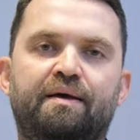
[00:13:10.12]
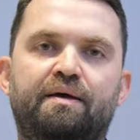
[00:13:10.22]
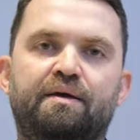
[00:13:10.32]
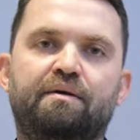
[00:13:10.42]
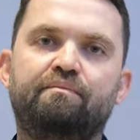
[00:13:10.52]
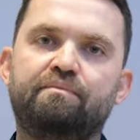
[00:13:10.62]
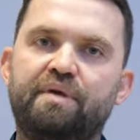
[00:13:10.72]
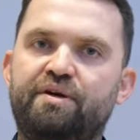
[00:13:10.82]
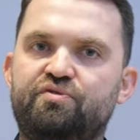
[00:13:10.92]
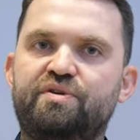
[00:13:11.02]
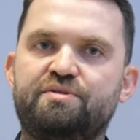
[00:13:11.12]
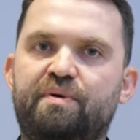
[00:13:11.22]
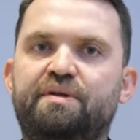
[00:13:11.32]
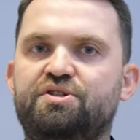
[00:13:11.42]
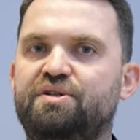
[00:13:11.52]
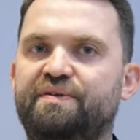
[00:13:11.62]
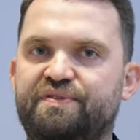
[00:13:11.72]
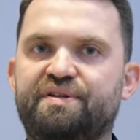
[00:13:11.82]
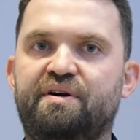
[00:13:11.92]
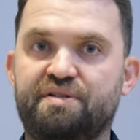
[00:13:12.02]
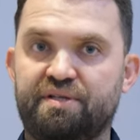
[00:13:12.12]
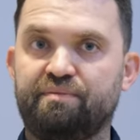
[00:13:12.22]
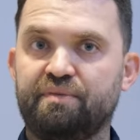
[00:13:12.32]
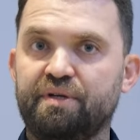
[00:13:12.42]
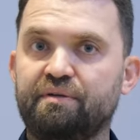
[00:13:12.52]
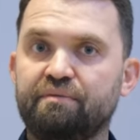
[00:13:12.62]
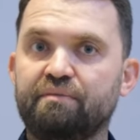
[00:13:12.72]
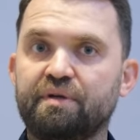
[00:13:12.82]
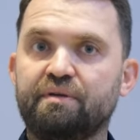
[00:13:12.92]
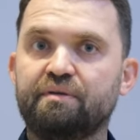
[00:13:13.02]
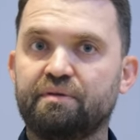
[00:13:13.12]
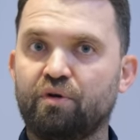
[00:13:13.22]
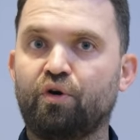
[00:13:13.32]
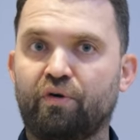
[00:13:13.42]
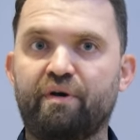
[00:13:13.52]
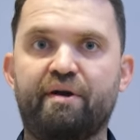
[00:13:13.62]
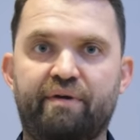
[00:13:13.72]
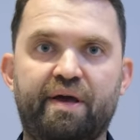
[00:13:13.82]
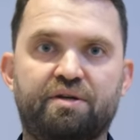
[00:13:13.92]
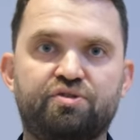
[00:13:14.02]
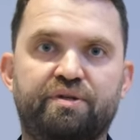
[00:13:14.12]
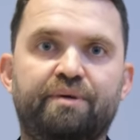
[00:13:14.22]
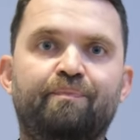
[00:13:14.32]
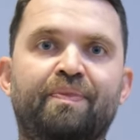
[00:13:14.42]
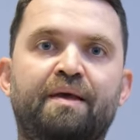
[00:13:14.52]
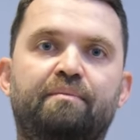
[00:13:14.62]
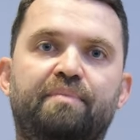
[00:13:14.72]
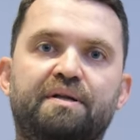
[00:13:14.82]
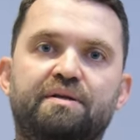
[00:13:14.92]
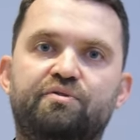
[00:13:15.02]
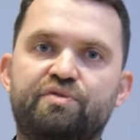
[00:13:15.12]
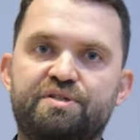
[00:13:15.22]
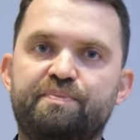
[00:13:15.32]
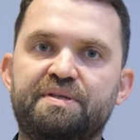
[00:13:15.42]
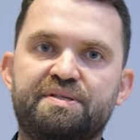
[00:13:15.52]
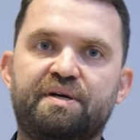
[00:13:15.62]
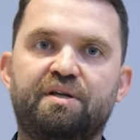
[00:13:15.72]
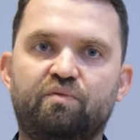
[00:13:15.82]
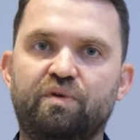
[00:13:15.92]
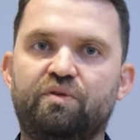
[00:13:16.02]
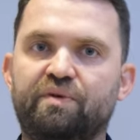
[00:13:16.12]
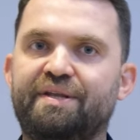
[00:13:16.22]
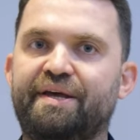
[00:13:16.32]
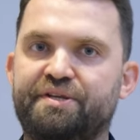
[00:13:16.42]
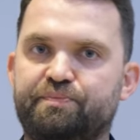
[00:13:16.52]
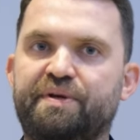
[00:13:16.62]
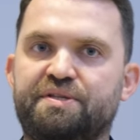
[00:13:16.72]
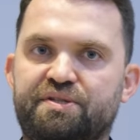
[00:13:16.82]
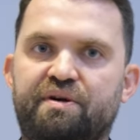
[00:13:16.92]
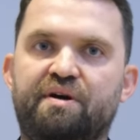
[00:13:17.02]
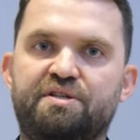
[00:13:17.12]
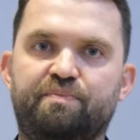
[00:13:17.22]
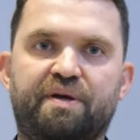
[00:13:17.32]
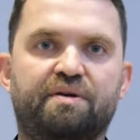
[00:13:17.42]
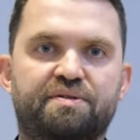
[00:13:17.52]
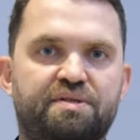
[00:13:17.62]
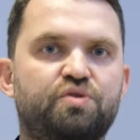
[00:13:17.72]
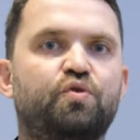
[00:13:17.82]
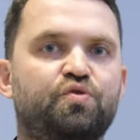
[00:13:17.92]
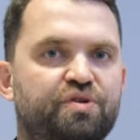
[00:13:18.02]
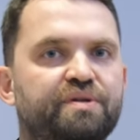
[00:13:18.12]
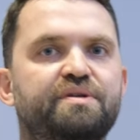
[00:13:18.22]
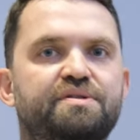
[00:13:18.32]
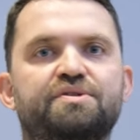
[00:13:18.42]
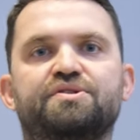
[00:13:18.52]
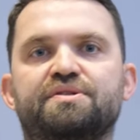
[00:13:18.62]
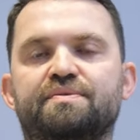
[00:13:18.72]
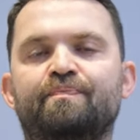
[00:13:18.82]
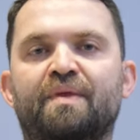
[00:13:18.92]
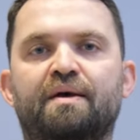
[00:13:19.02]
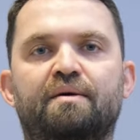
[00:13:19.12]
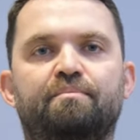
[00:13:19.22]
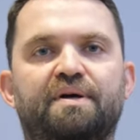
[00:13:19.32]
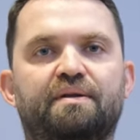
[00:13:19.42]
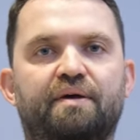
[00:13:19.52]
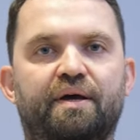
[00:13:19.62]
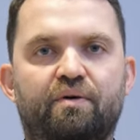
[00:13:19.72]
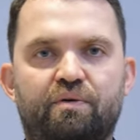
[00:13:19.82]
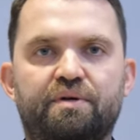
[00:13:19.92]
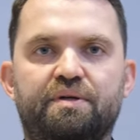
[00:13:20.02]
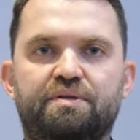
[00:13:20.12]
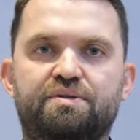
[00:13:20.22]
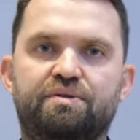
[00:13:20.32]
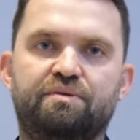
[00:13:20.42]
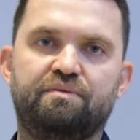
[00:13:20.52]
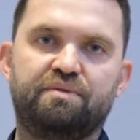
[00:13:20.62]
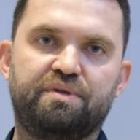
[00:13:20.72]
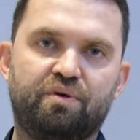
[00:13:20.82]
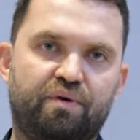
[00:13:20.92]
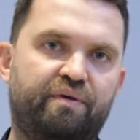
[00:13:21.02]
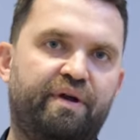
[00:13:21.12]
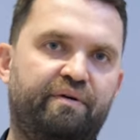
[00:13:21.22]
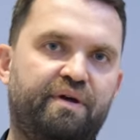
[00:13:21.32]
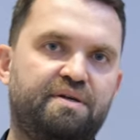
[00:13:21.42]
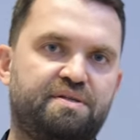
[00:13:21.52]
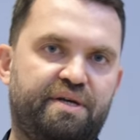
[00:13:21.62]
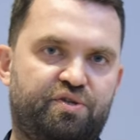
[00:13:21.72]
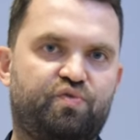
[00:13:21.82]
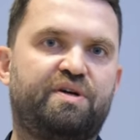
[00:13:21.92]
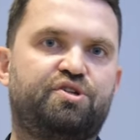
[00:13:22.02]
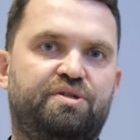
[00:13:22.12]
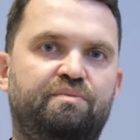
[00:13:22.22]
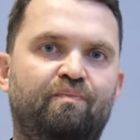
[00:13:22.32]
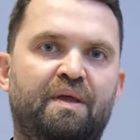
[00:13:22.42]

Hair transplantation leaves scars in donor area, actually. But in recipient site, we do not expect scars because it's surgical incisions. But according to the donor area's extraction,